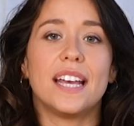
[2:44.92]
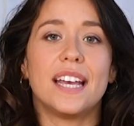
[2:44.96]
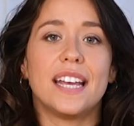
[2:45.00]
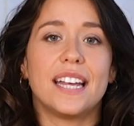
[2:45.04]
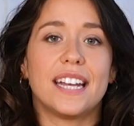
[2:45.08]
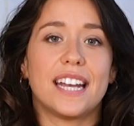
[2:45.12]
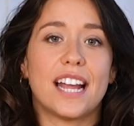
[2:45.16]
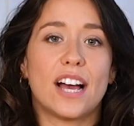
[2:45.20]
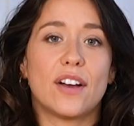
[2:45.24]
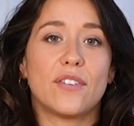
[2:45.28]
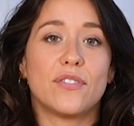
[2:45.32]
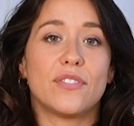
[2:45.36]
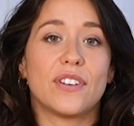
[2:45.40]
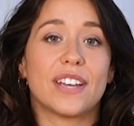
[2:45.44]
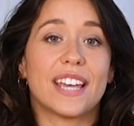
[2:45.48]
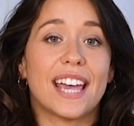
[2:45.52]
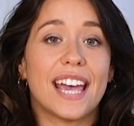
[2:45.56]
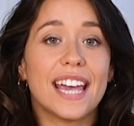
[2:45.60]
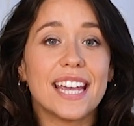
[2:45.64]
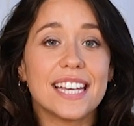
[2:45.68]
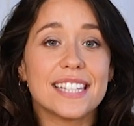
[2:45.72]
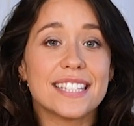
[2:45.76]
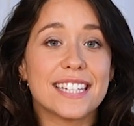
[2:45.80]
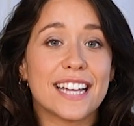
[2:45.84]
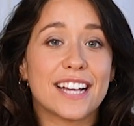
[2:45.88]
Now, for
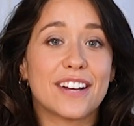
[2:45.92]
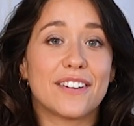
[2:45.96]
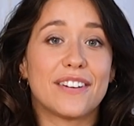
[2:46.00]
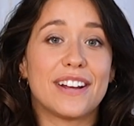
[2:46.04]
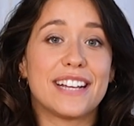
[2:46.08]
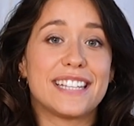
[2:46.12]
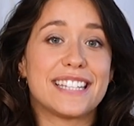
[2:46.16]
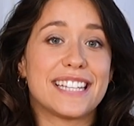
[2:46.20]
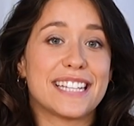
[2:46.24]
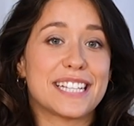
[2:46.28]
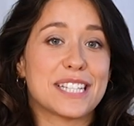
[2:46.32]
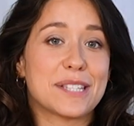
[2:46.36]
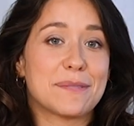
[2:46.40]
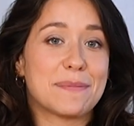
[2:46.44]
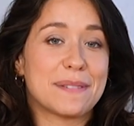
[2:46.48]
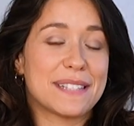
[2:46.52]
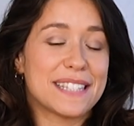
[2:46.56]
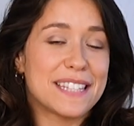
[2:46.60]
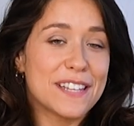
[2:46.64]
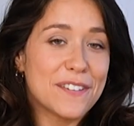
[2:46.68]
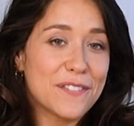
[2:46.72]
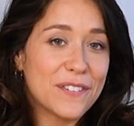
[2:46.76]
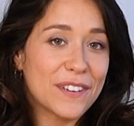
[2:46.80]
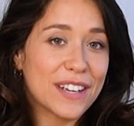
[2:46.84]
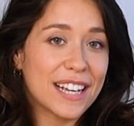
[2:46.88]
cake decorating
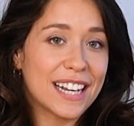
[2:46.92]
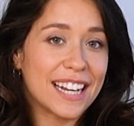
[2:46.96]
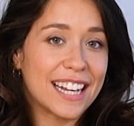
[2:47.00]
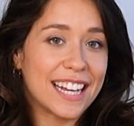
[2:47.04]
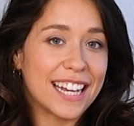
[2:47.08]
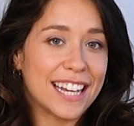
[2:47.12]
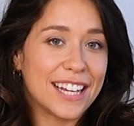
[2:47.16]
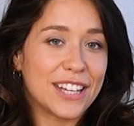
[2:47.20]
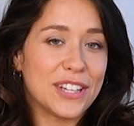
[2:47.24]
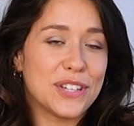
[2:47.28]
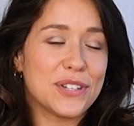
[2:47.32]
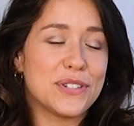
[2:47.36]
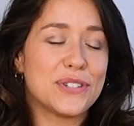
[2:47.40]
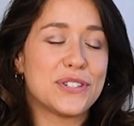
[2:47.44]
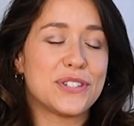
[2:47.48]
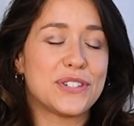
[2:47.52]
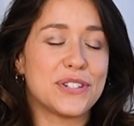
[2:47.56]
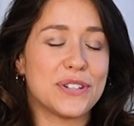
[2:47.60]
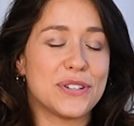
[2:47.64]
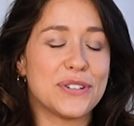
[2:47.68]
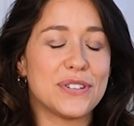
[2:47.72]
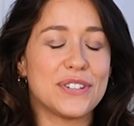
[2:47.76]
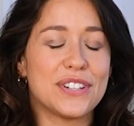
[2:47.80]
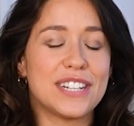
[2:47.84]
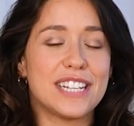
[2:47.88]
specifically, you
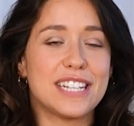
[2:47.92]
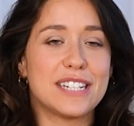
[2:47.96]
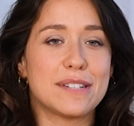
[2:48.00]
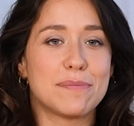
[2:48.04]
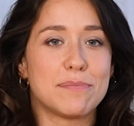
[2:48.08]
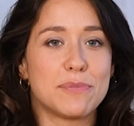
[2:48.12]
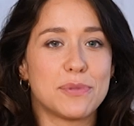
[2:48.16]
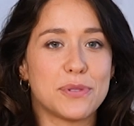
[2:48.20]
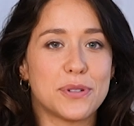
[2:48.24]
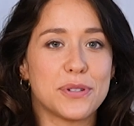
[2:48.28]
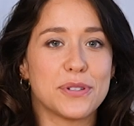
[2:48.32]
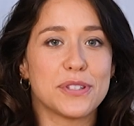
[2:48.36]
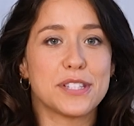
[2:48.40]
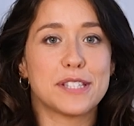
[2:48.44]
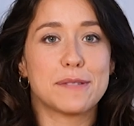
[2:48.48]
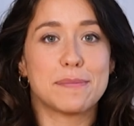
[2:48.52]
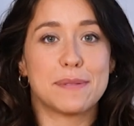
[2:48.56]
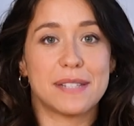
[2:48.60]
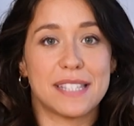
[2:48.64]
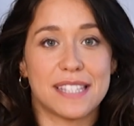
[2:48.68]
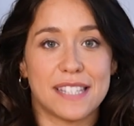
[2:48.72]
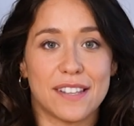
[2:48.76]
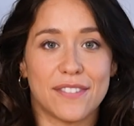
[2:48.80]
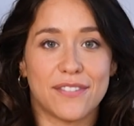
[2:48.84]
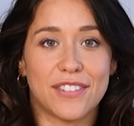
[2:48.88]
do need more
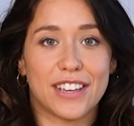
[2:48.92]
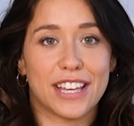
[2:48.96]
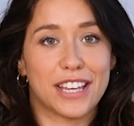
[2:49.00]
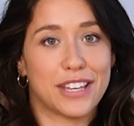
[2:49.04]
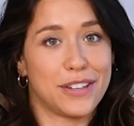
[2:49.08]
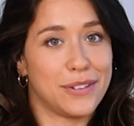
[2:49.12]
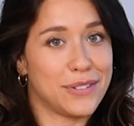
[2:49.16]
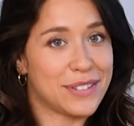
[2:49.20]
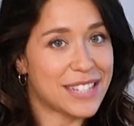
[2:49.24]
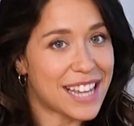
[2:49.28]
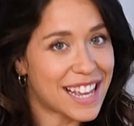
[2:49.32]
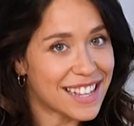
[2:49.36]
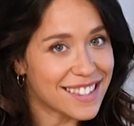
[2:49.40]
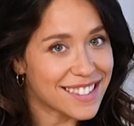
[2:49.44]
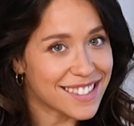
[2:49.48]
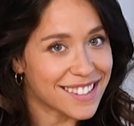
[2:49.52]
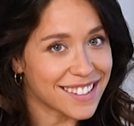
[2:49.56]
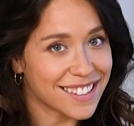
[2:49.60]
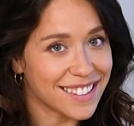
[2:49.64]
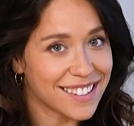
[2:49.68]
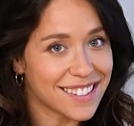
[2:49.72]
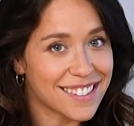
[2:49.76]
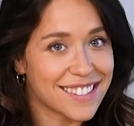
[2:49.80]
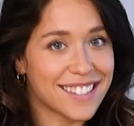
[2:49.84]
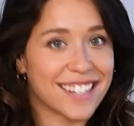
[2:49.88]
specific
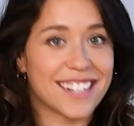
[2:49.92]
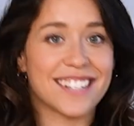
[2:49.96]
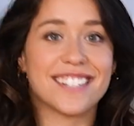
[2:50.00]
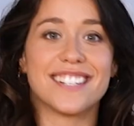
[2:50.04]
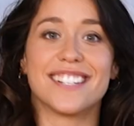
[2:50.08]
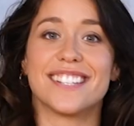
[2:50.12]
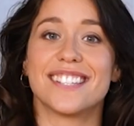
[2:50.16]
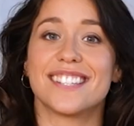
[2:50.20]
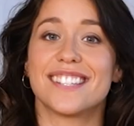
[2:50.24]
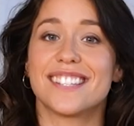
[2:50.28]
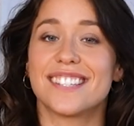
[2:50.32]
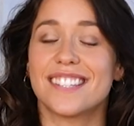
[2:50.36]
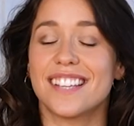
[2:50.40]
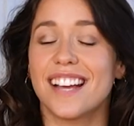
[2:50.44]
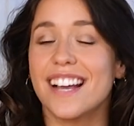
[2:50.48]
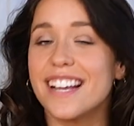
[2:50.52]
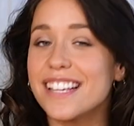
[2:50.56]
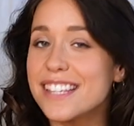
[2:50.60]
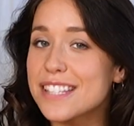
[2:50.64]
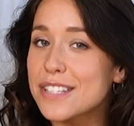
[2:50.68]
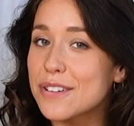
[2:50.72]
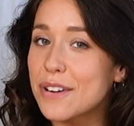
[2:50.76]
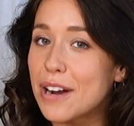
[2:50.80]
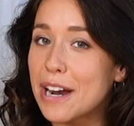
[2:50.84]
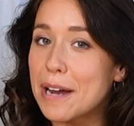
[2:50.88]
utensils such as side
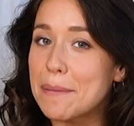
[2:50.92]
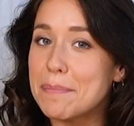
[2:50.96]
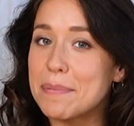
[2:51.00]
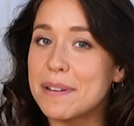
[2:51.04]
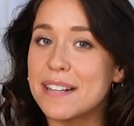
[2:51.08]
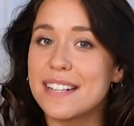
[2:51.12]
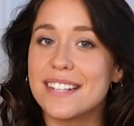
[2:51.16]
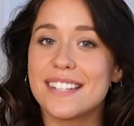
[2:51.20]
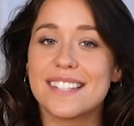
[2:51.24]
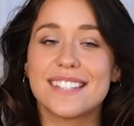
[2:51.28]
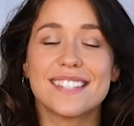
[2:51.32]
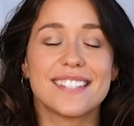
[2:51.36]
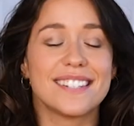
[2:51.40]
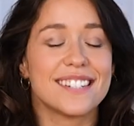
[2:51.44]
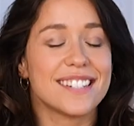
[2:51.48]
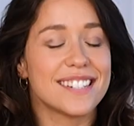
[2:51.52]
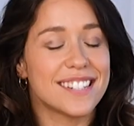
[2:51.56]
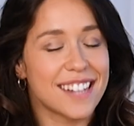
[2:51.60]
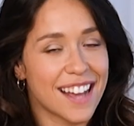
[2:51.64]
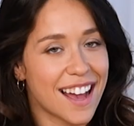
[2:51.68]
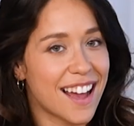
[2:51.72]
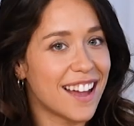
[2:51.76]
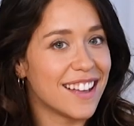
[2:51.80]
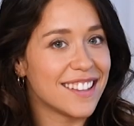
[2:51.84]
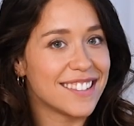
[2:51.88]
scrapers and
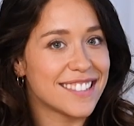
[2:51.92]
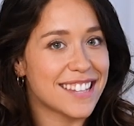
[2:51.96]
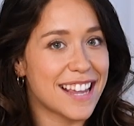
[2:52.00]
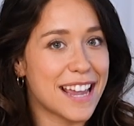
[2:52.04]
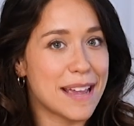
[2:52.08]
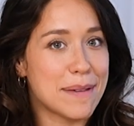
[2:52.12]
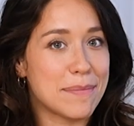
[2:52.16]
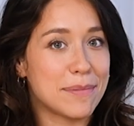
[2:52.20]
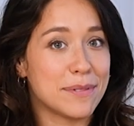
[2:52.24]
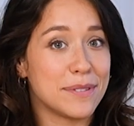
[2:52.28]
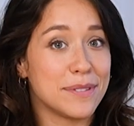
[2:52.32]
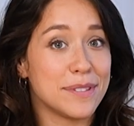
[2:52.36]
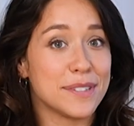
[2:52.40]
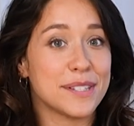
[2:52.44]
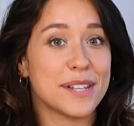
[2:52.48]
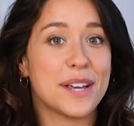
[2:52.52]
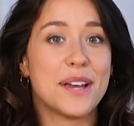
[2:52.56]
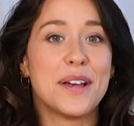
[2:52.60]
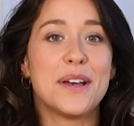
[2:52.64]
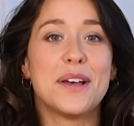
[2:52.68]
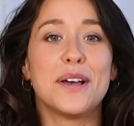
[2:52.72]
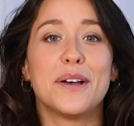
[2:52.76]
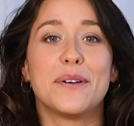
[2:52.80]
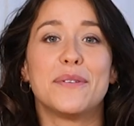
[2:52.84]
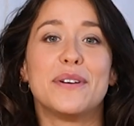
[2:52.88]
turntables,
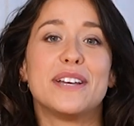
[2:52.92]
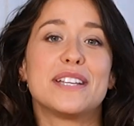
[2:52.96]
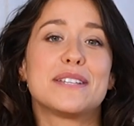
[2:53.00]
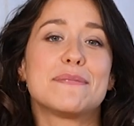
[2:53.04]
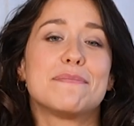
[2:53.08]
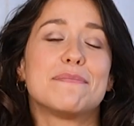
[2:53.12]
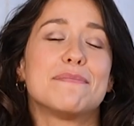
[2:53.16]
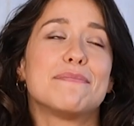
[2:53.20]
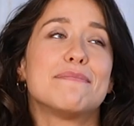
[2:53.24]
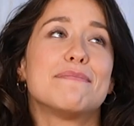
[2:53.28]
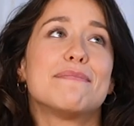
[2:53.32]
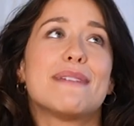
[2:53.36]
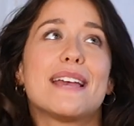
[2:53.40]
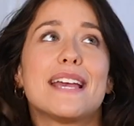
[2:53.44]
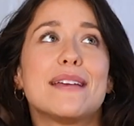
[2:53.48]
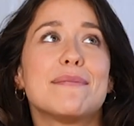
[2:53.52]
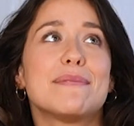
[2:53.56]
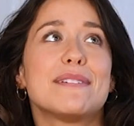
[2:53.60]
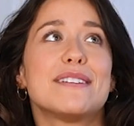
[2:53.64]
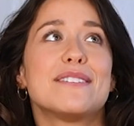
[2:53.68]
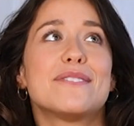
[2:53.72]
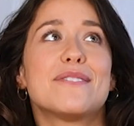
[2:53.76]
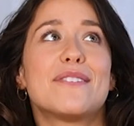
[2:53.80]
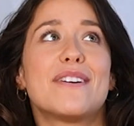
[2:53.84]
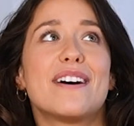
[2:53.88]
which
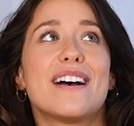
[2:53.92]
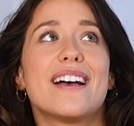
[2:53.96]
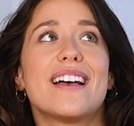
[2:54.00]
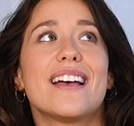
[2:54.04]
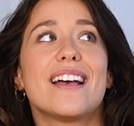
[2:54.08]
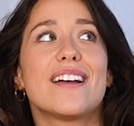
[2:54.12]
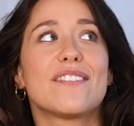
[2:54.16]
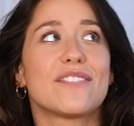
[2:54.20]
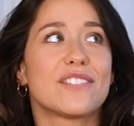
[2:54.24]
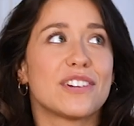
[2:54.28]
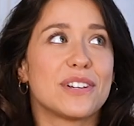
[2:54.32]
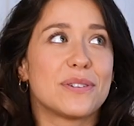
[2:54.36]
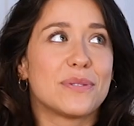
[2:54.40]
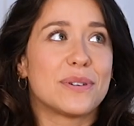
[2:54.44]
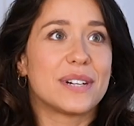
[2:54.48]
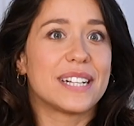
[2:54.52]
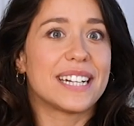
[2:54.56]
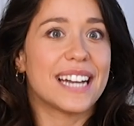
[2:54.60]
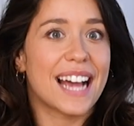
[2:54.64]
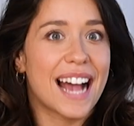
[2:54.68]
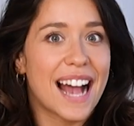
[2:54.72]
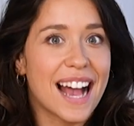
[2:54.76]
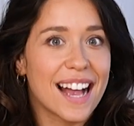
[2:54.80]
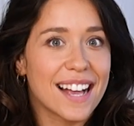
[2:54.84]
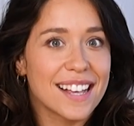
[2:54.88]
maybe not everyone
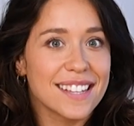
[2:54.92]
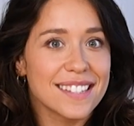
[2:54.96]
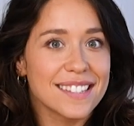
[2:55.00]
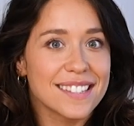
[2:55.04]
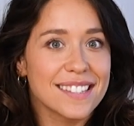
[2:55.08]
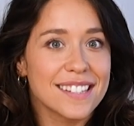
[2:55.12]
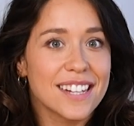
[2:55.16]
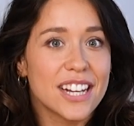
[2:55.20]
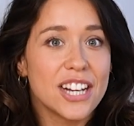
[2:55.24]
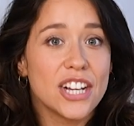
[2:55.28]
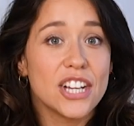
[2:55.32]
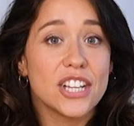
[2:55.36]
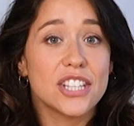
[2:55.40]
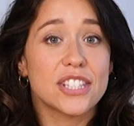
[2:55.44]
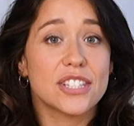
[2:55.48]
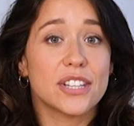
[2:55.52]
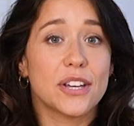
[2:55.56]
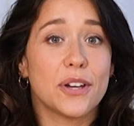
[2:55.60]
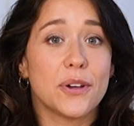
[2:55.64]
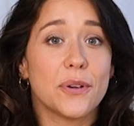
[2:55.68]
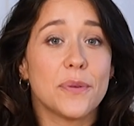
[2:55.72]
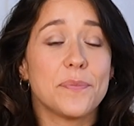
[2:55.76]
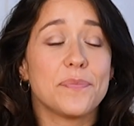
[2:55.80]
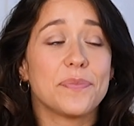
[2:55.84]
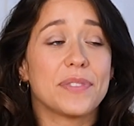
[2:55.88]
has.
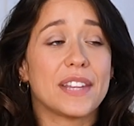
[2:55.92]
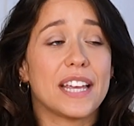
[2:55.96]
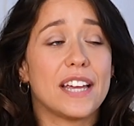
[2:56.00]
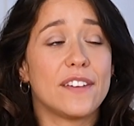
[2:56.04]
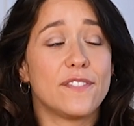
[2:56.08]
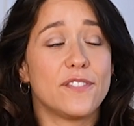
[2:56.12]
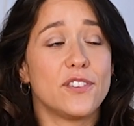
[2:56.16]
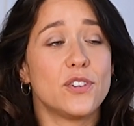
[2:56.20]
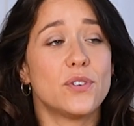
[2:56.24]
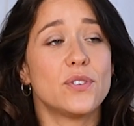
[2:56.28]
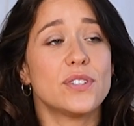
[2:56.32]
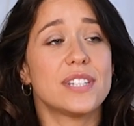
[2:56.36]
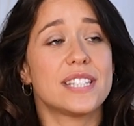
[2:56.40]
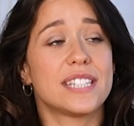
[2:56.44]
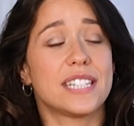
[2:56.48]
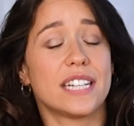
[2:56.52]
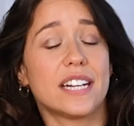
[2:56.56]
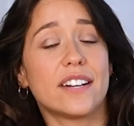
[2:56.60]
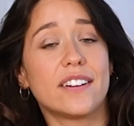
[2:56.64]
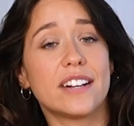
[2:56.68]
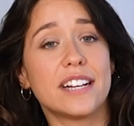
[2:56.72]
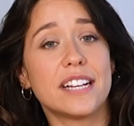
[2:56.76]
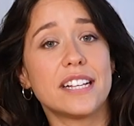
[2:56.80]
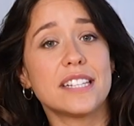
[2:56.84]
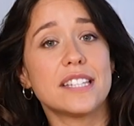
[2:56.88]
So if you're
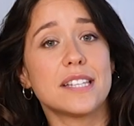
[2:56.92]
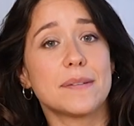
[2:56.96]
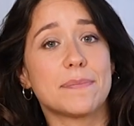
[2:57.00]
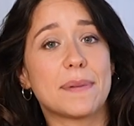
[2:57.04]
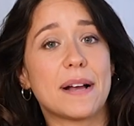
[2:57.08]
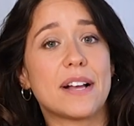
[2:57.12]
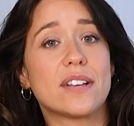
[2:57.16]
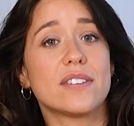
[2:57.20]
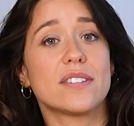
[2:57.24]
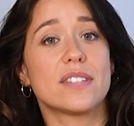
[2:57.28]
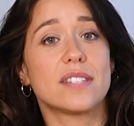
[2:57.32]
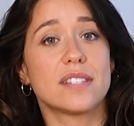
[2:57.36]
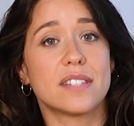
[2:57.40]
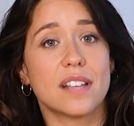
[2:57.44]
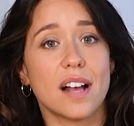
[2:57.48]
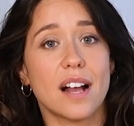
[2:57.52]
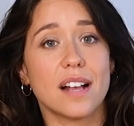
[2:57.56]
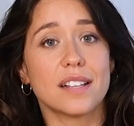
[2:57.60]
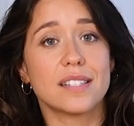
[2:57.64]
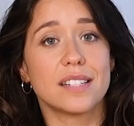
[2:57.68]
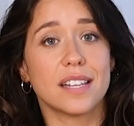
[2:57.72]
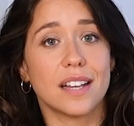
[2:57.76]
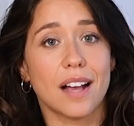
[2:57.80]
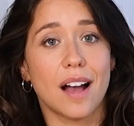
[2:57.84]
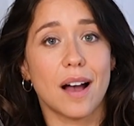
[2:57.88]
serious about
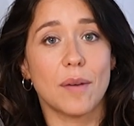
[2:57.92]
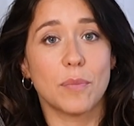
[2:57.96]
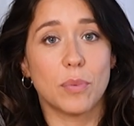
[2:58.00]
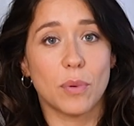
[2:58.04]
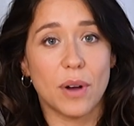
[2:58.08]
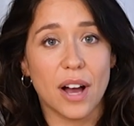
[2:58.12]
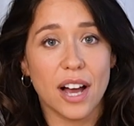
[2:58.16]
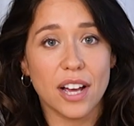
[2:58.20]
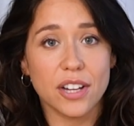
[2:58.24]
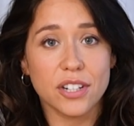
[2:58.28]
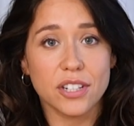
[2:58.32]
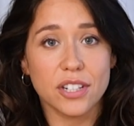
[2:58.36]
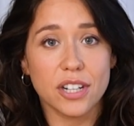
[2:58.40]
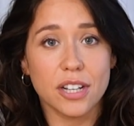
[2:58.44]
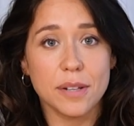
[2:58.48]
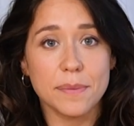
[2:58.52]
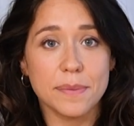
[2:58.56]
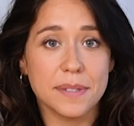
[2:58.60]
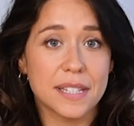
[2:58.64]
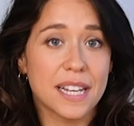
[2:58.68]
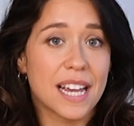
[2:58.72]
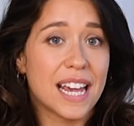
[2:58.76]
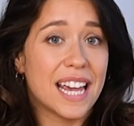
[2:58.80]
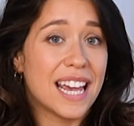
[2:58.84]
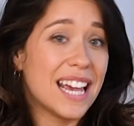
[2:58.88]
starting up
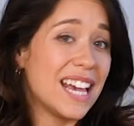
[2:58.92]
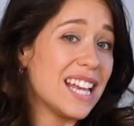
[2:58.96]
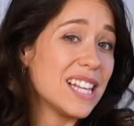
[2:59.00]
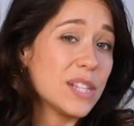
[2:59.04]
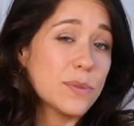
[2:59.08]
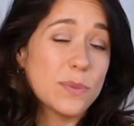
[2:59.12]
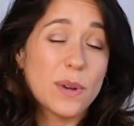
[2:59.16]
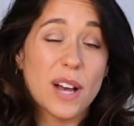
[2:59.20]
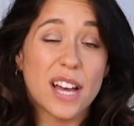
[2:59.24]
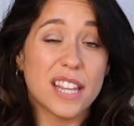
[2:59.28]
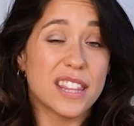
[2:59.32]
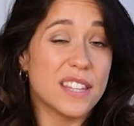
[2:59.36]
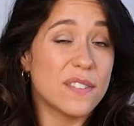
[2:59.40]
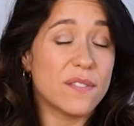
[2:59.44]
workshops, it's worth